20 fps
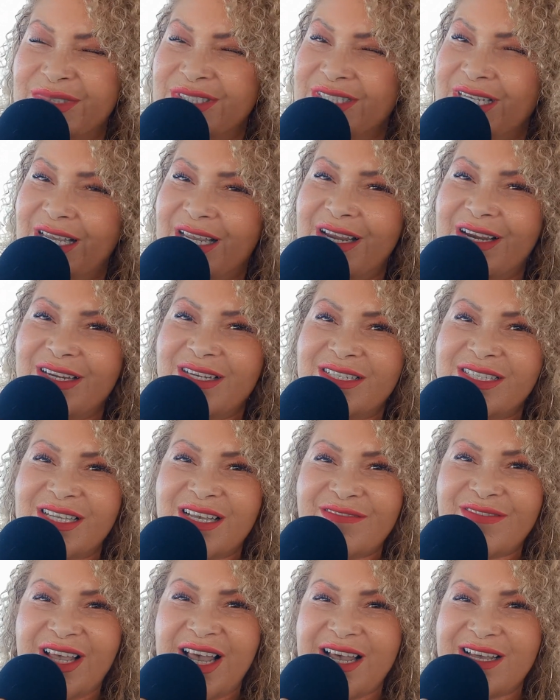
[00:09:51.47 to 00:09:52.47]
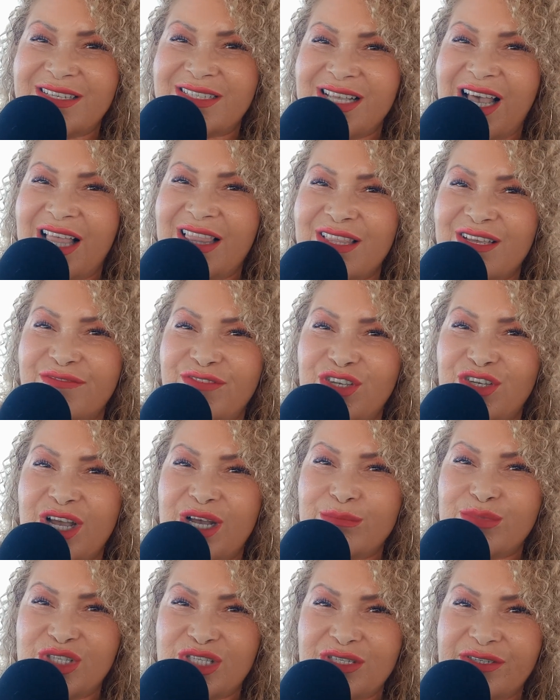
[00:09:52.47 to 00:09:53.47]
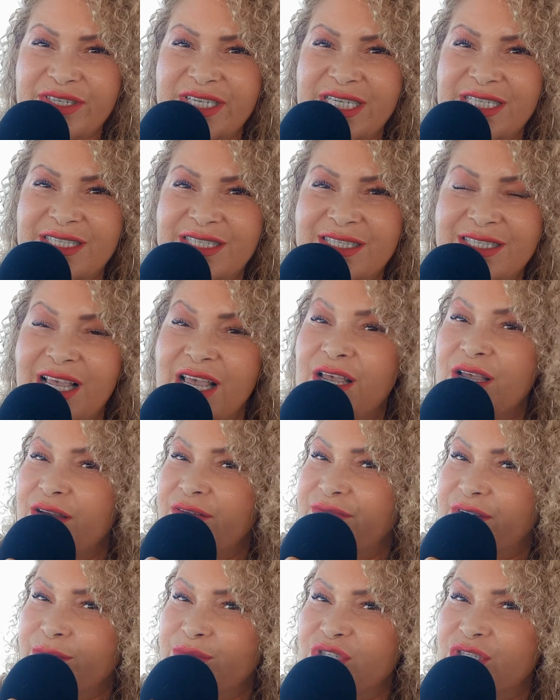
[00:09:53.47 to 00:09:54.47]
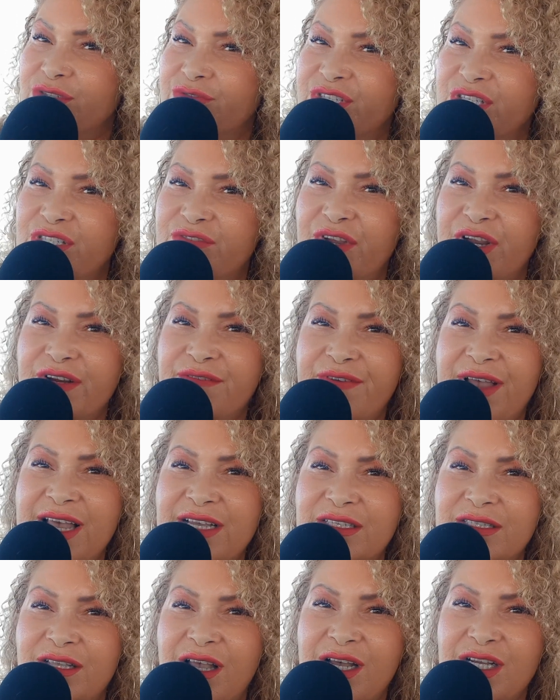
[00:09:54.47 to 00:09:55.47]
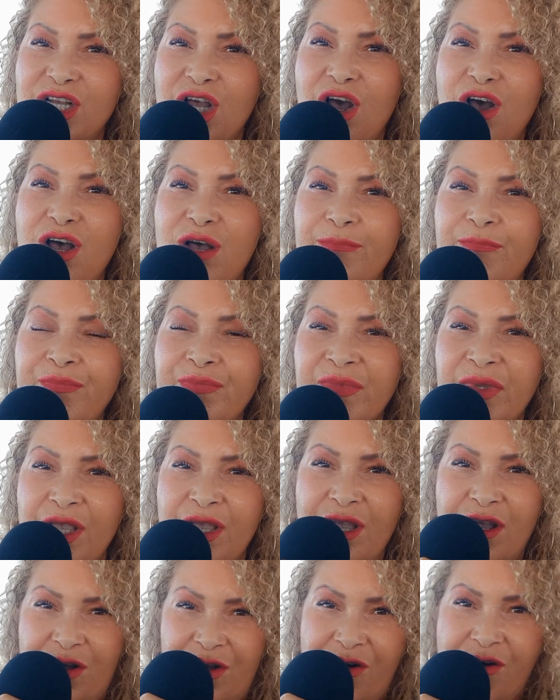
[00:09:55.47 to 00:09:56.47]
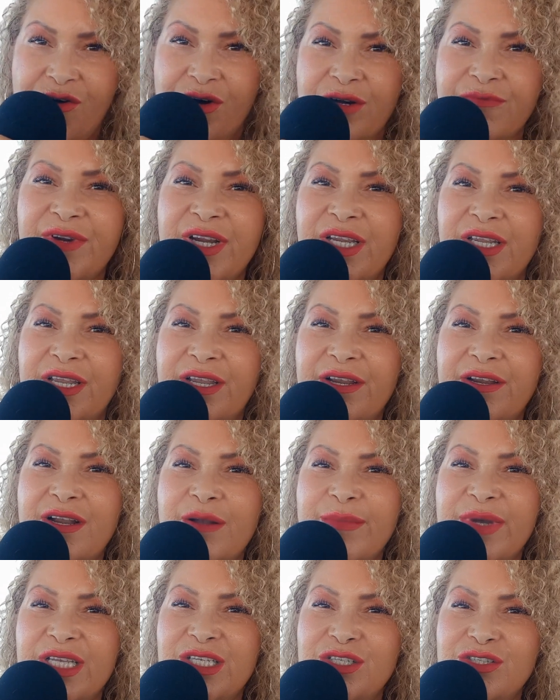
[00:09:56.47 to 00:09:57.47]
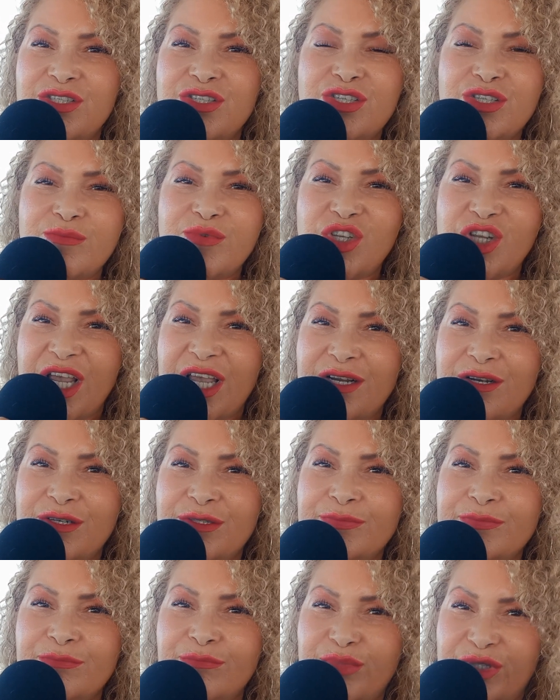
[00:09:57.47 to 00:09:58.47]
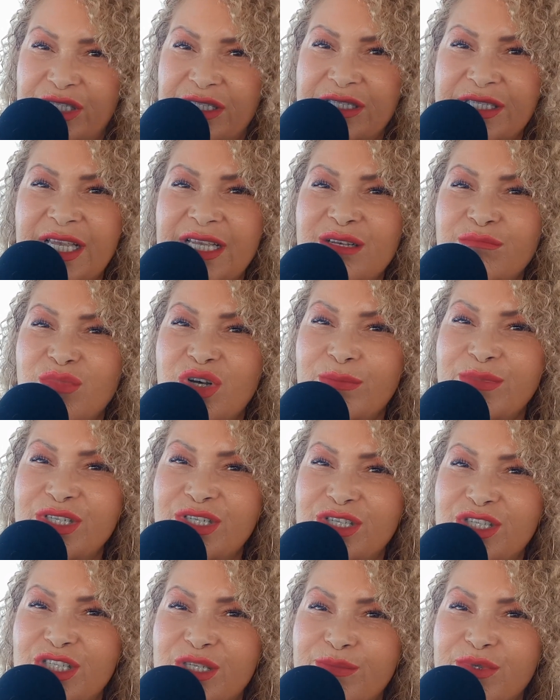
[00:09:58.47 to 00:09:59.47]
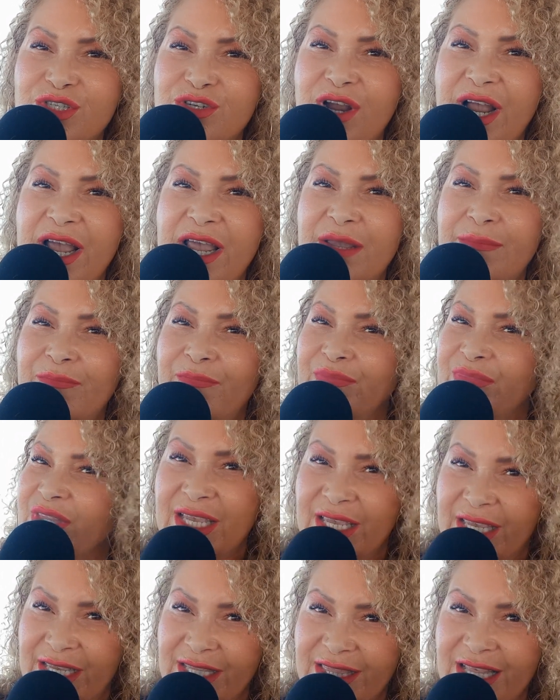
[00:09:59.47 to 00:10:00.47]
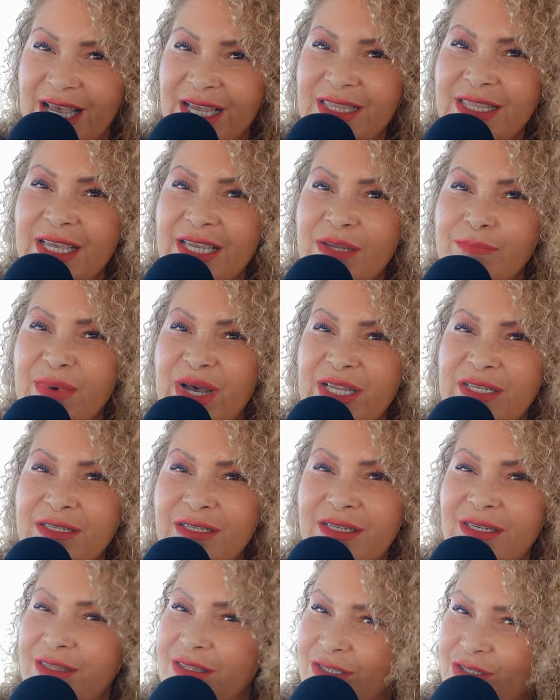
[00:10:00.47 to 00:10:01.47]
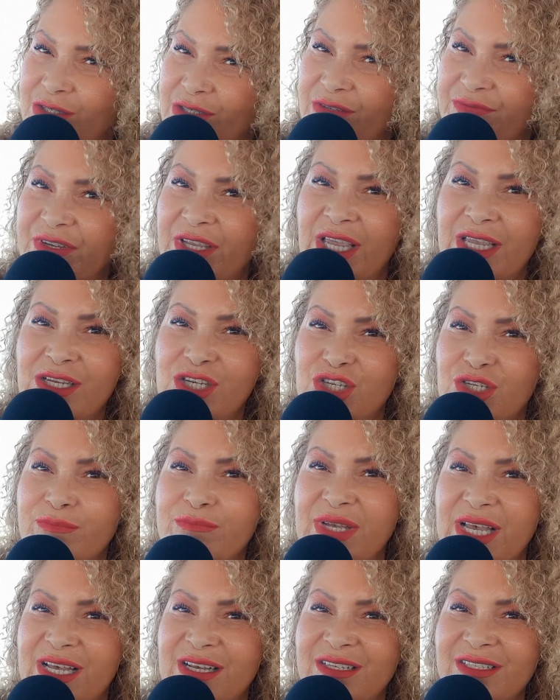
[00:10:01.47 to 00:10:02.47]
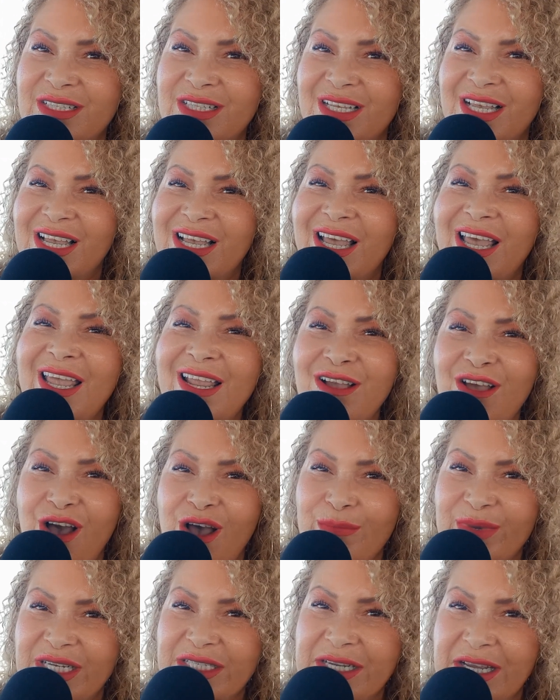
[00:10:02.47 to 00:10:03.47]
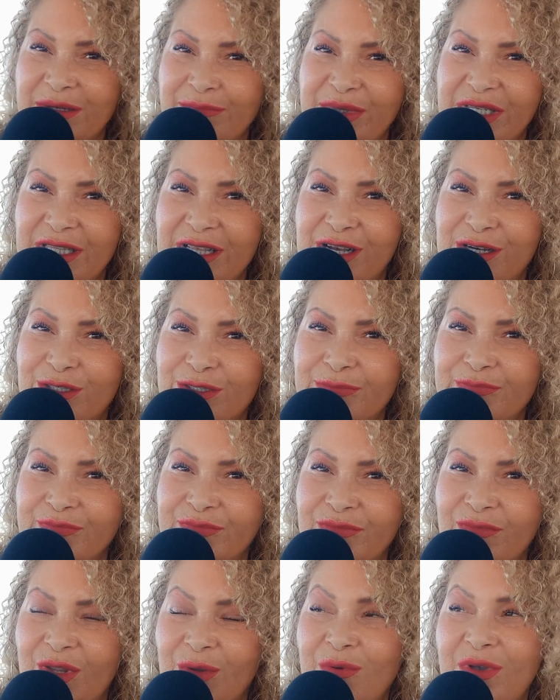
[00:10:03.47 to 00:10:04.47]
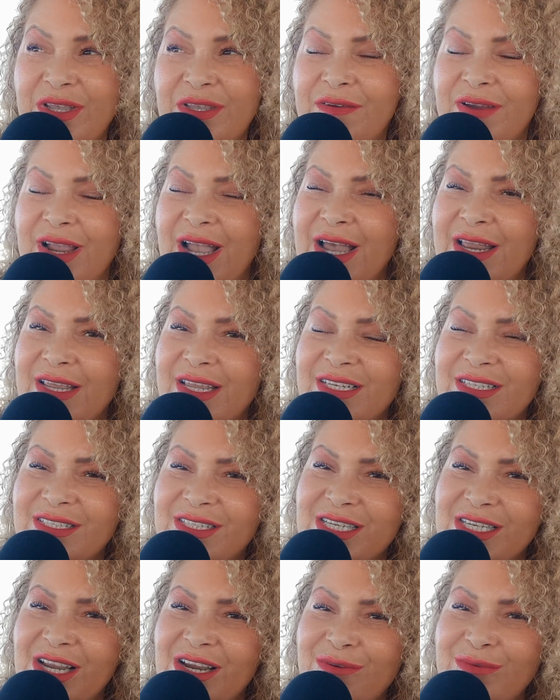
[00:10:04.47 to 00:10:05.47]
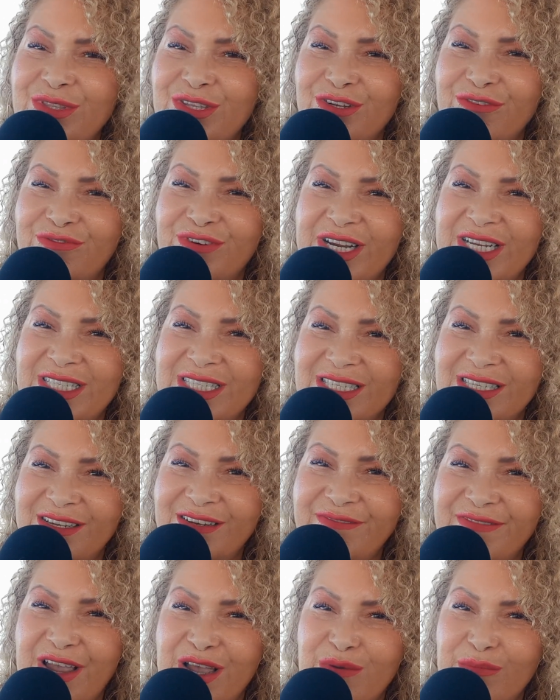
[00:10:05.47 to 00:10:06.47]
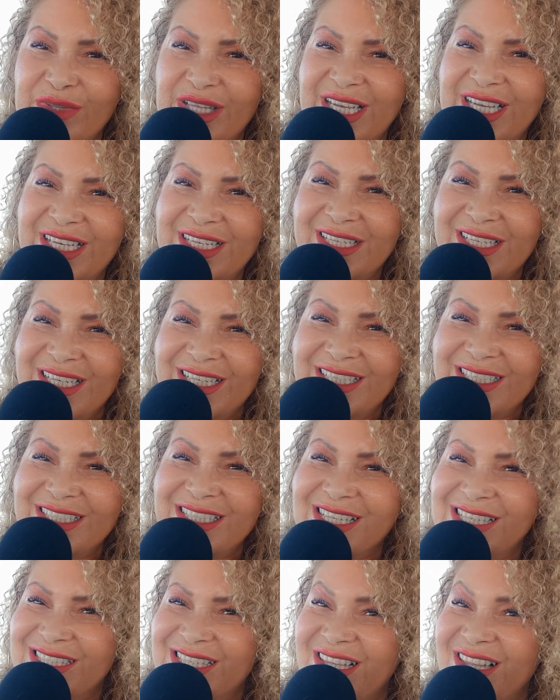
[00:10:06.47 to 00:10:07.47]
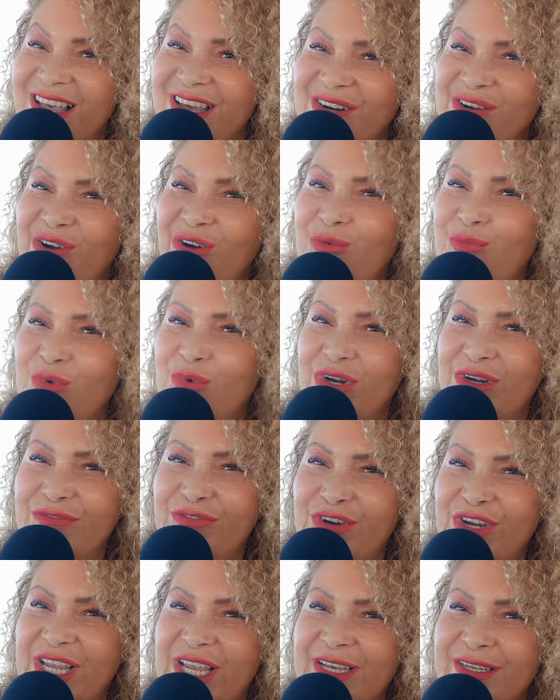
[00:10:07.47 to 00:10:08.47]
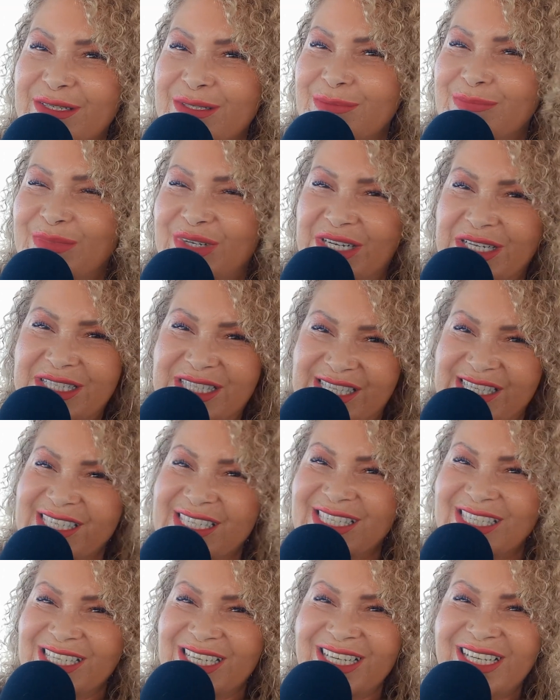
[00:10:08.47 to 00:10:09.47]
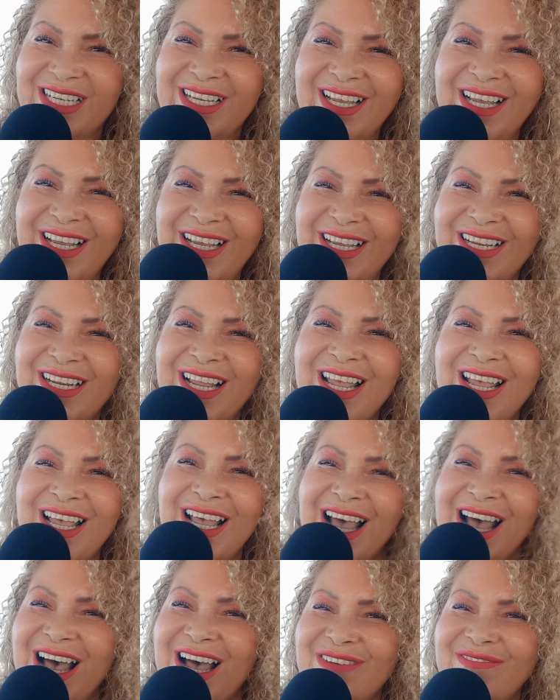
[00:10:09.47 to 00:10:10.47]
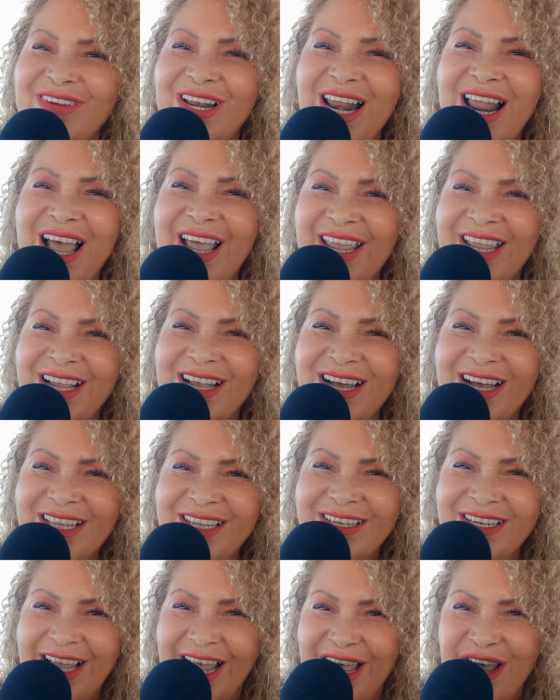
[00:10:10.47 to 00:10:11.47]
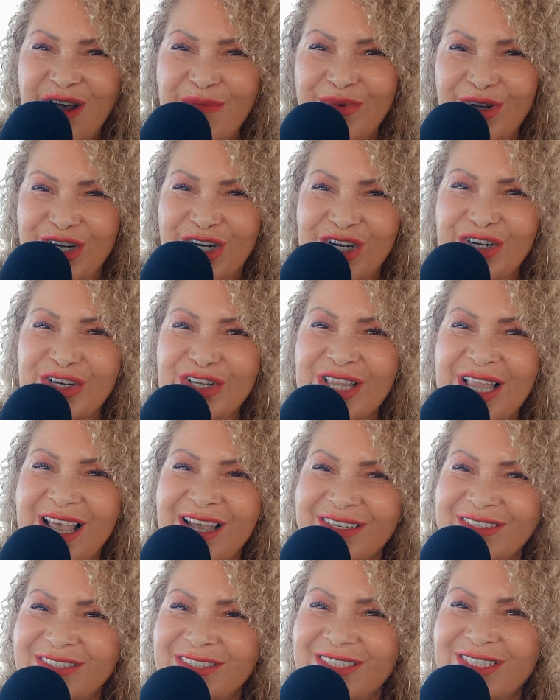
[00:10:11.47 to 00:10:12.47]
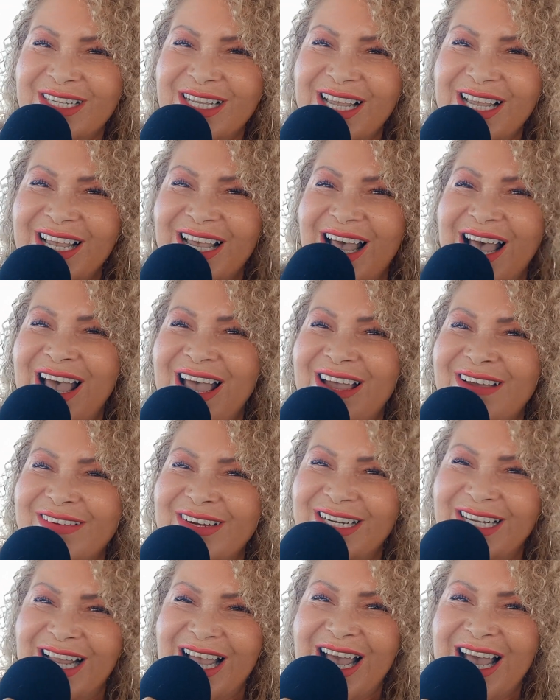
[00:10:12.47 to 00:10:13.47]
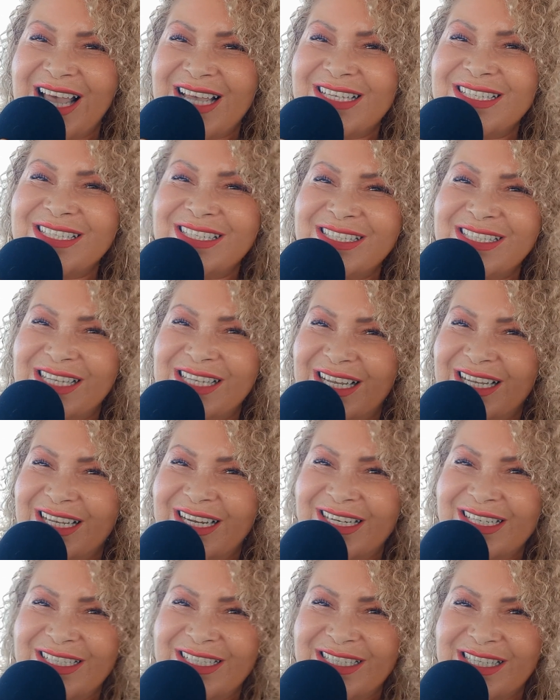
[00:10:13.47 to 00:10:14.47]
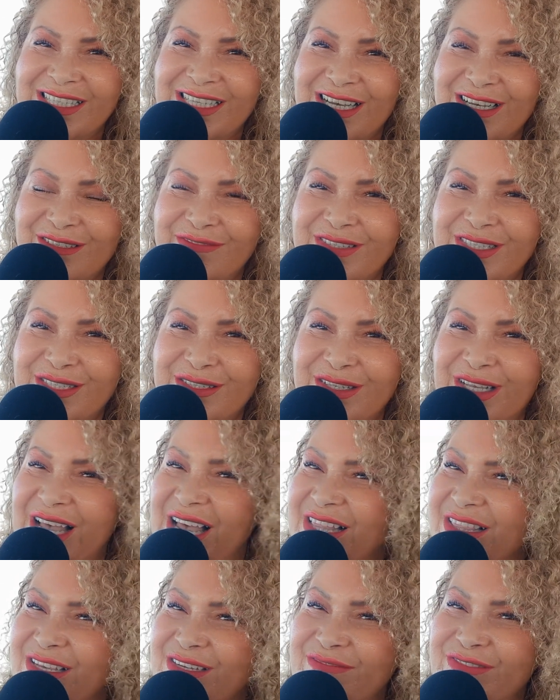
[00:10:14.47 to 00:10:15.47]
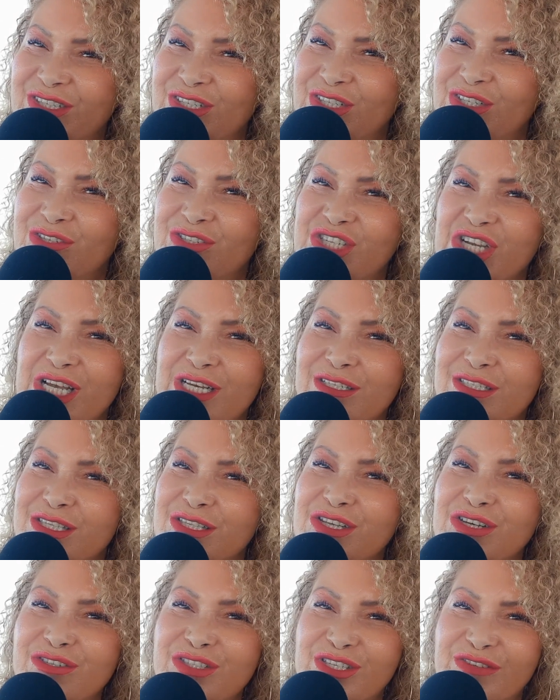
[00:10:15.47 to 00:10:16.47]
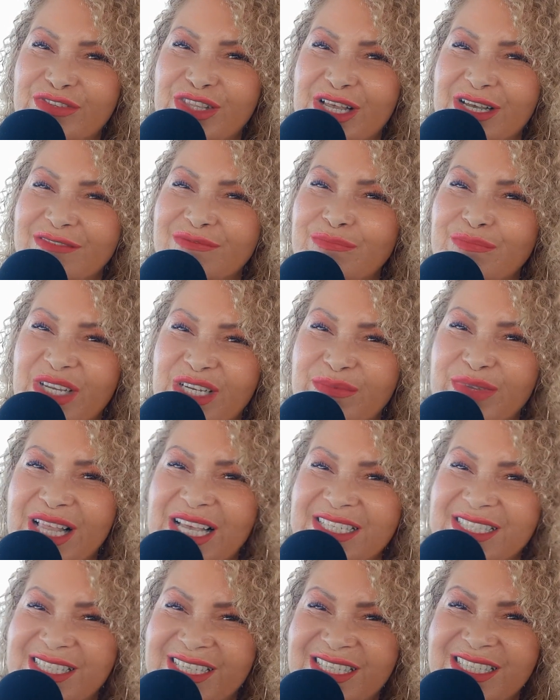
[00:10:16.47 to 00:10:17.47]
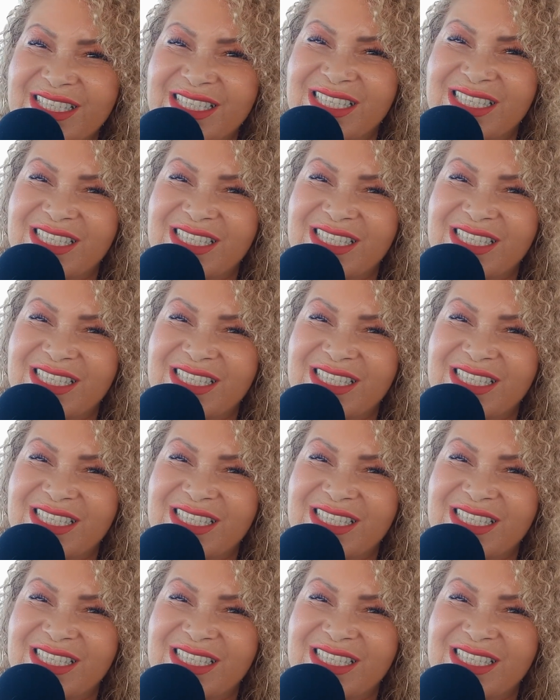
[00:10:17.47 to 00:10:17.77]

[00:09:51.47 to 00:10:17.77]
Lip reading: Take care of yourself, guys. I love you. I'm Cerise. from CeriseFairfax.com or right here on my YouTube channel. Please take a moment to subscribe, hit that like button, the notification bell, and comment down below. While you're at it, share with your friends and your family. It's a lot of homework for you, but it's easy. I'm relying on you to help a girl out. Alrighty guys, you take care of yourselves. I love you. Huge hugs, loads of love, big blessings.